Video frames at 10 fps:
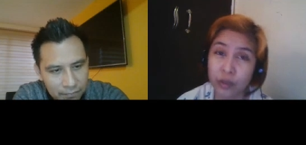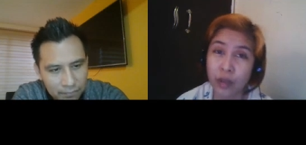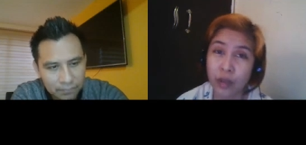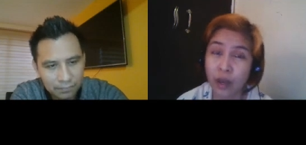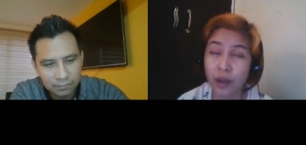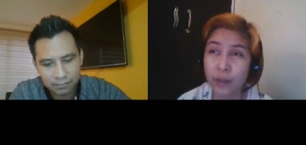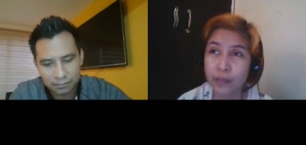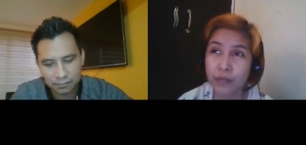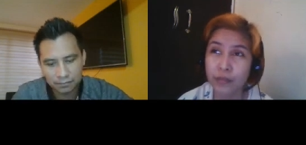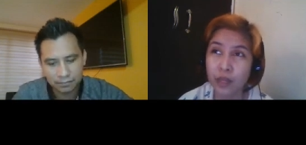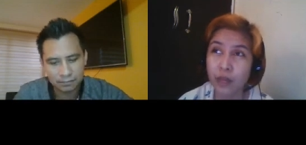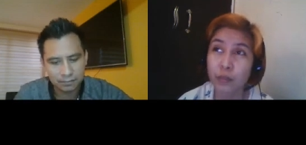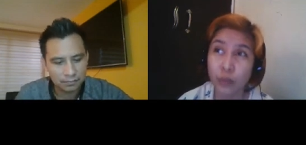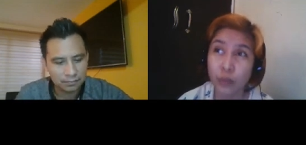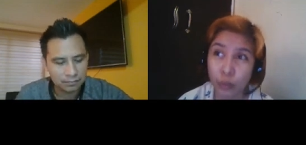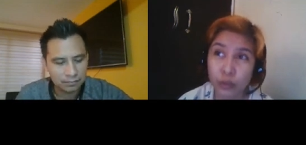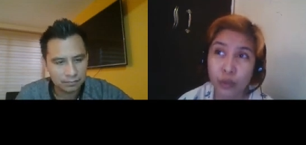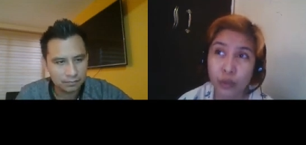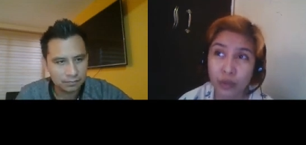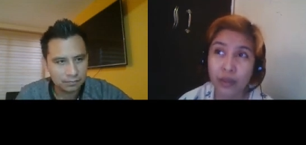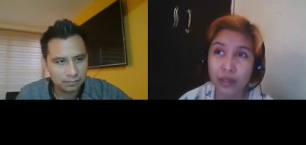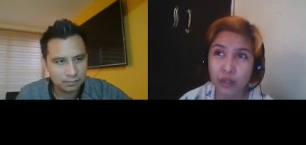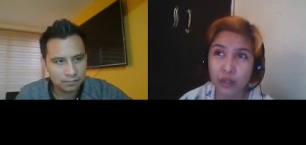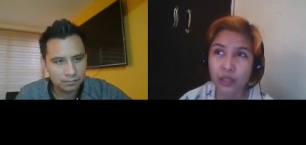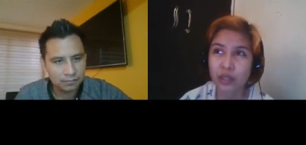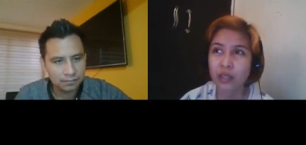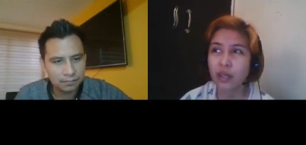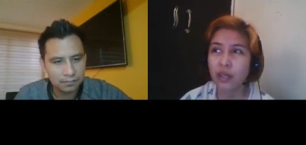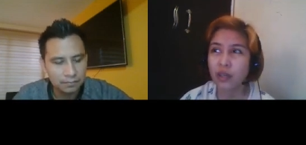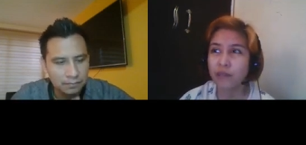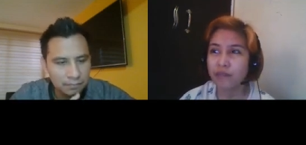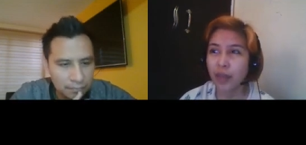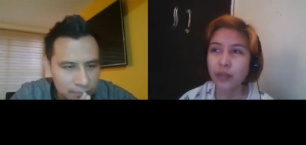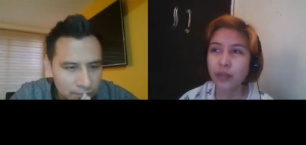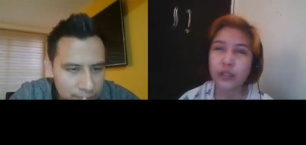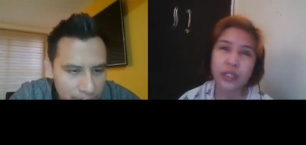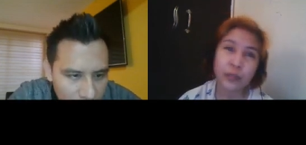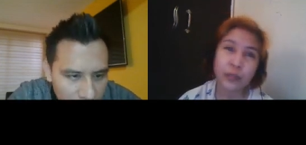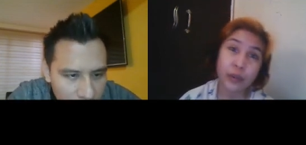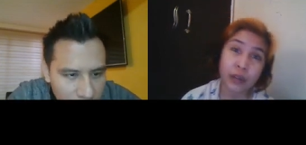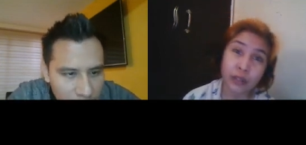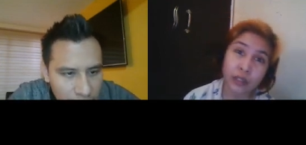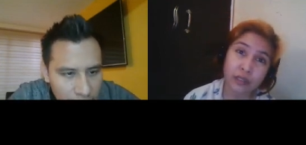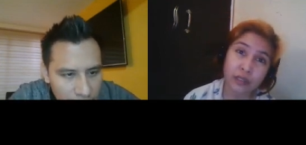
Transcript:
Speaker 1: um, pros or advantages i could sleep whenever